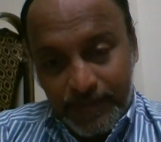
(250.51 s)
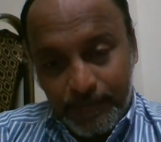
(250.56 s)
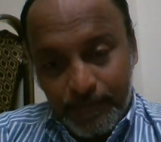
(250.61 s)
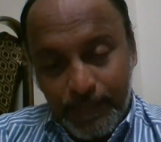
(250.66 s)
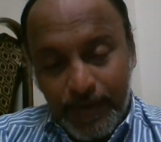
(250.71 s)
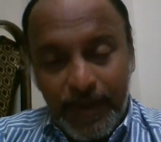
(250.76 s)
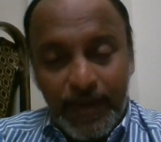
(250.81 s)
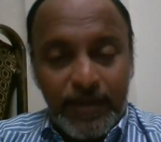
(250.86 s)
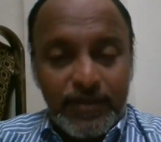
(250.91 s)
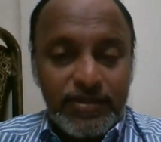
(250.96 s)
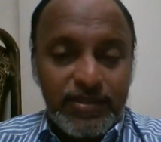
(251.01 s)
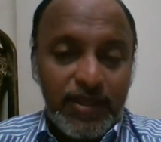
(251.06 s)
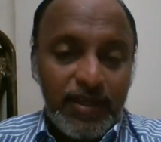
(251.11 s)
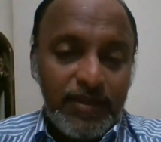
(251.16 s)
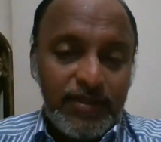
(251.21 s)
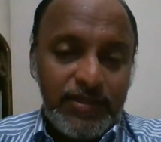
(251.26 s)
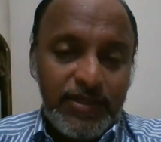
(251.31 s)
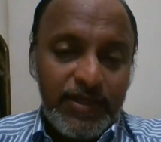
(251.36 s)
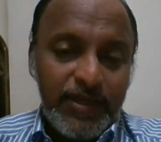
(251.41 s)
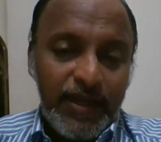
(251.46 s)
Being
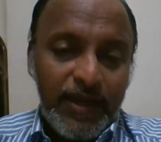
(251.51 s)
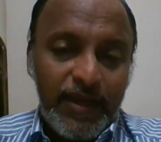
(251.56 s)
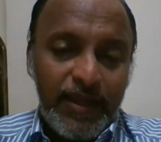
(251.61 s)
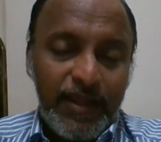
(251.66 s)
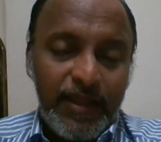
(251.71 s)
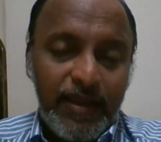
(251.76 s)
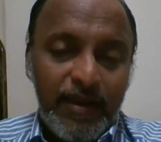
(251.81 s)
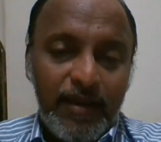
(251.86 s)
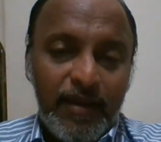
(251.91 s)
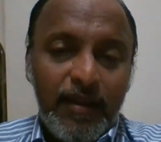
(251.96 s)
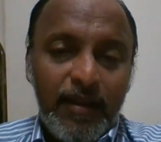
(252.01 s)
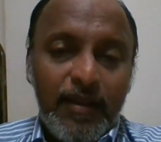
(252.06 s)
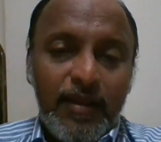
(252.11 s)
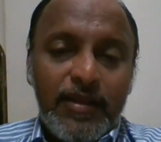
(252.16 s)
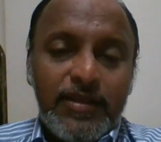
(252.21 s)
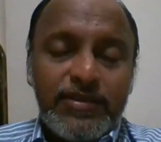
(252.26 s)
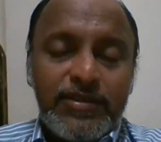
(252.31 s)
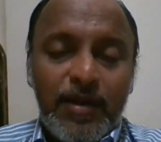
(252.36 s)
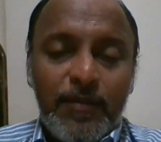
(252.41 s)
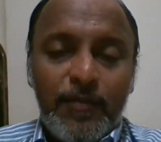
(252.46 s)
sun seated here,
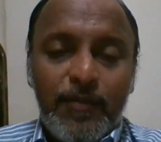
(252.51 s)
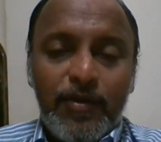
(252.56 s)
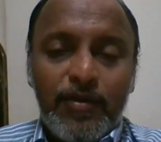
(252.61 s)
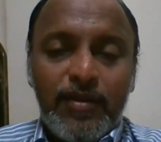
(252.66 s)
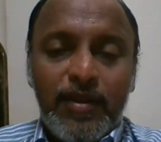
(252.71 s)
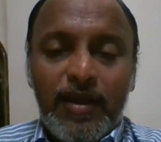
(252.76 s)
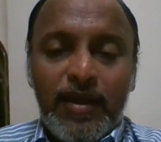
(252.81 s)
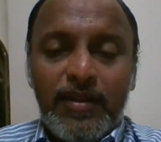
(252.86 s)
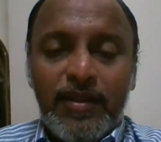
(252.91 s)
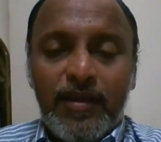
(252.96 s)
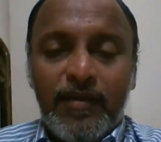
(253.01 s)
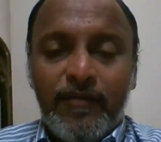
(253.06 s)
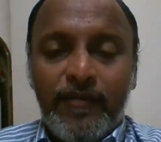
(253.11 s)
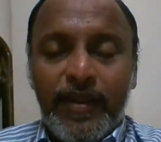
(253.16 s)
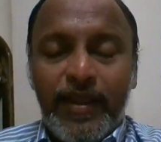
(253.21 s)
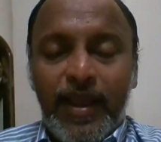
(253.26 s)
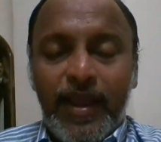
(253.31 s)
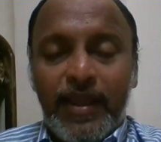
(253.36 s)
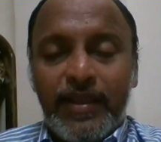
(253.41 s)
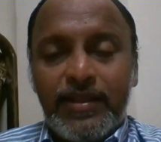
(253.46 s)
some or the other
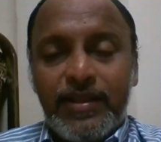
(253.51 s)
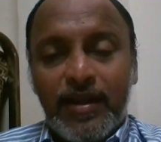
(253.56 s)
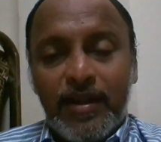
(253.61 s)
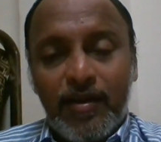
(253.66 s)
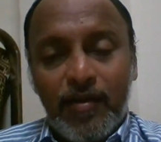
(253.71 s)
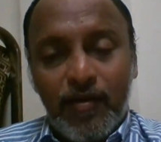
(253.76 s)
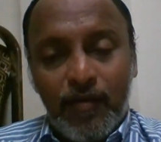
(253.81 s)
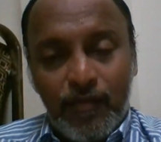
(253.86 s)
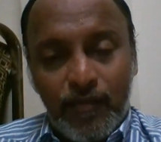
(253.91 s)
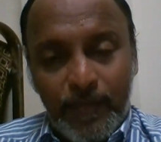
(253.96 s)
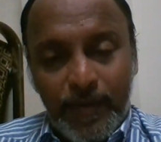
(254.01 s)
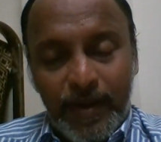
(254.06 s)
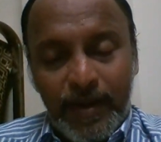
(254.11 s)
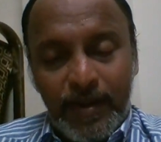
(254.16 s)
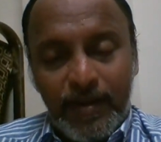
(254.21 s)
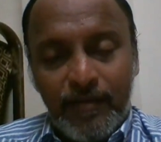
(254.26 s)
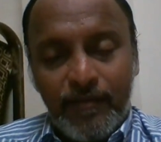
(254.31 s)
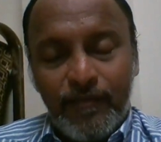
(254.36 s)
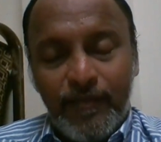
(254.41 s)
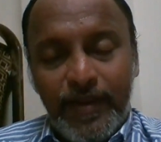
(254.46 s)
way, either
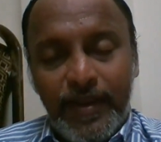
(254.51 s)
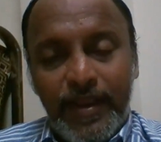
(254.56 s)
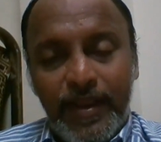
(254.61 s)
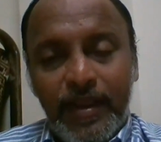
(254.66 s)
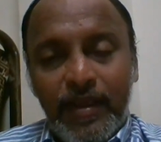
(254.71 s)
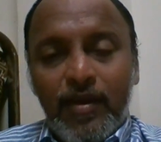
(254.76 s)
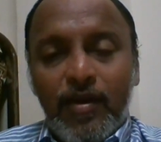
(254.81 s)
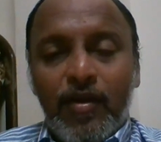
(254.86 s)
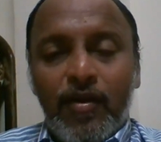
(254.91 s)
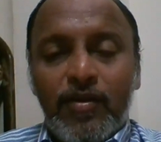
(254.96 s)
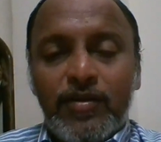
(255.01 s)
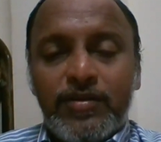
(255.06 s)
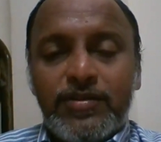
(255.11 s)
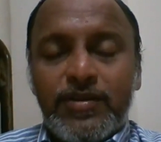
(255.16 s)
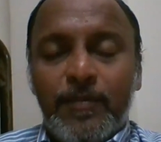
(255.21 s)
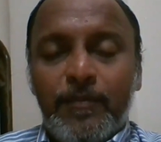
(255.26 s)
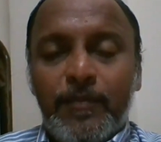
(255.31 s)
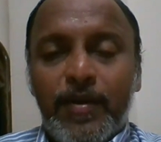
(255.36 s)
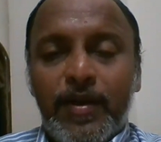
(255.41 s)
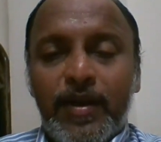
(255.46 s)
government way or
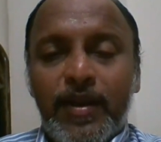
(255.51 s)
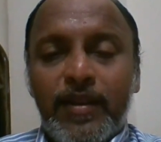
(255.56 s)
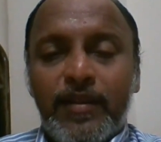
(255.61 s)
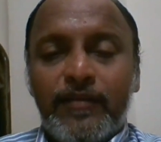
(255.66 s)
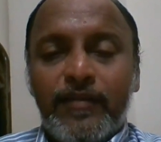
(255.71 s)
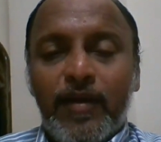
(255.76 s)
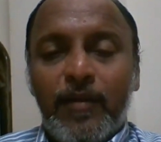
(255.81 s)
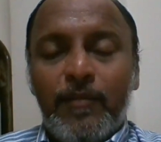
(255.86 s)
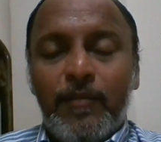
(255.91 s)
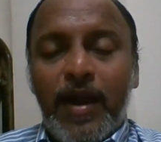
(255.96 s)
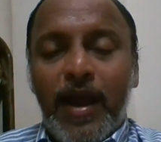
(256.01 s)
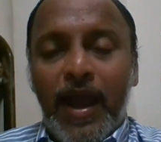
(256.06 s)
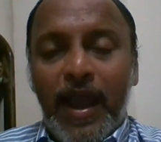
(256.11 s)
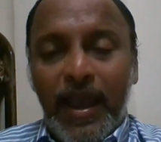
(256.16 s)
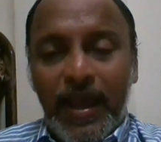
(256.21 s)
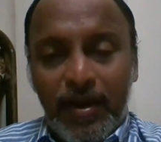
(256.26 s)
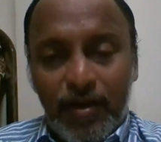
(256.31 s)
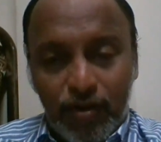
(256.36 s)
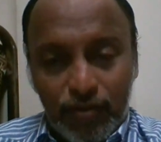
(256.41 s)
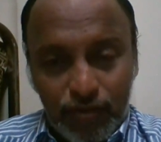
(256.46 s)
somebody, some
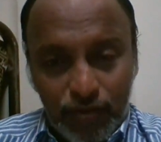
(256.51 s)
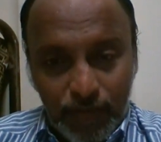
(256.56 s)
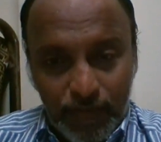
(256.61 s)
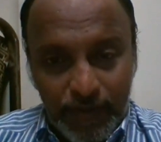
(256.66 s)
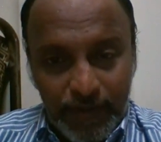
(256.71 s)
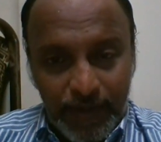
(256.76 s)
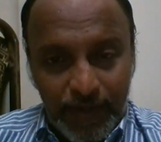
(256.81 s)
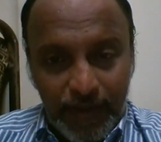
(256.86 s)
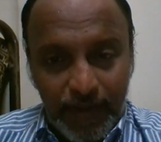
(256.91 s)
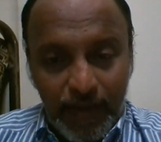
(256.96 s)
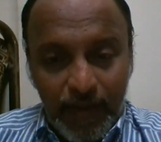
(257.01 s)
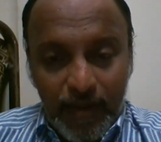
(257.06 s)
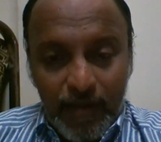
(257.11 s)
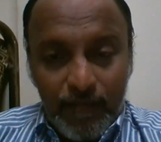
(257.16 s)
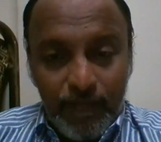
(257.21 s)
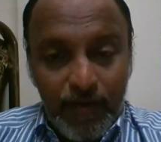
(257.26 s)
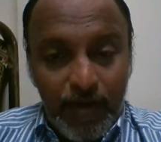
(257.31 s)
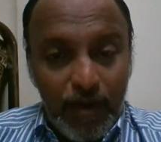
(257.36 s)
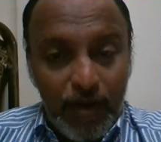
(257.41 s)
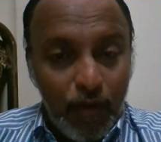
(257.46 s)
higher authority
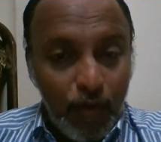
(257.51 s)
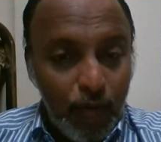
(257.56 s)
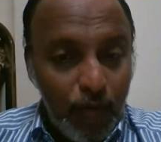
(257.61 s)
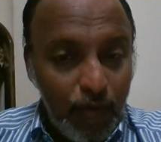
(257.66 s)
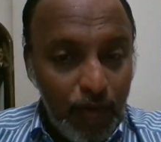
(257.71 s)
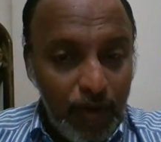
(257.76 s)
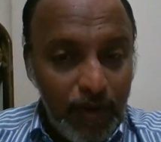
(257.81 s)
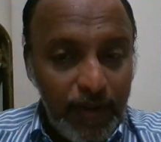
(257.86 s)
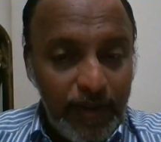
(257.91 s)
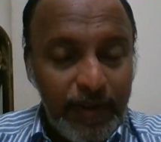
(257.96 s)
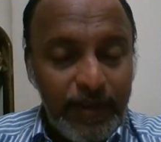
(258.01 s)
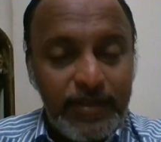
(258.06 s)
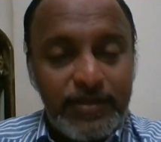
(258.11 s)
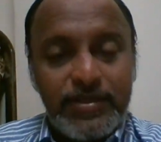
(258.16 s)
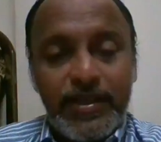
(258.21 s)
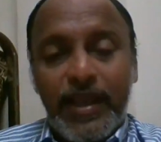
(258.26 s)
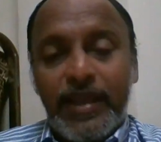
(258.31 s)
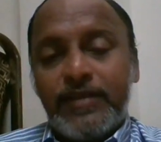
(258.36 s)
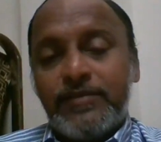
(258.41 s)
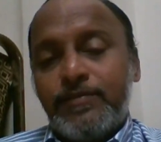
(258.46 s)
will hold his
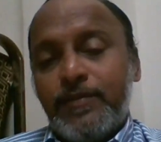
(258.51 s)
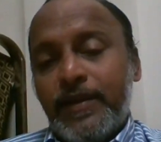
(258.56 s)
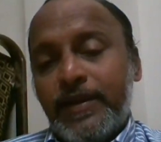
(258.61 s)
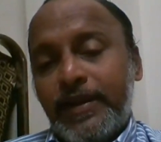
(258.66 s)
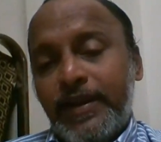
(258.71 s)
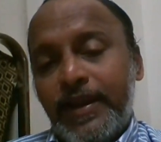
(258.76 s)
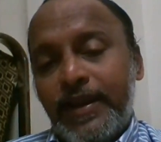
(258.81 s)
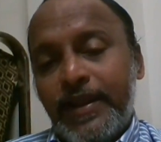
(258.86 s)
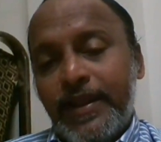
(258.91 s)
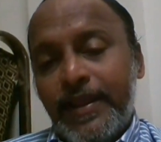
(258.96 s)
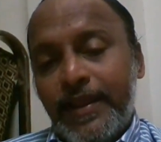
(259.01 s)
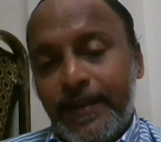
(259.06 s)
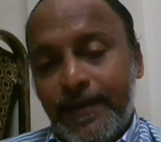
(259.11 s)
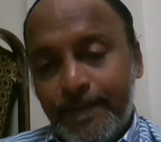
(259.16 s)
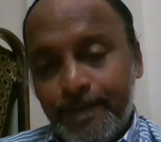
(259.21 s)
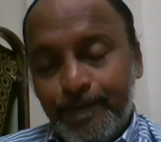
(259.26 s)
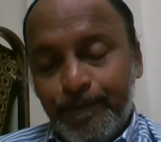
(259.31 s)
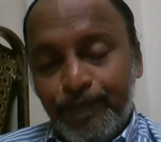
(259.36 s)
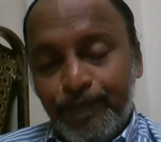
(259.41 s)
expected gain.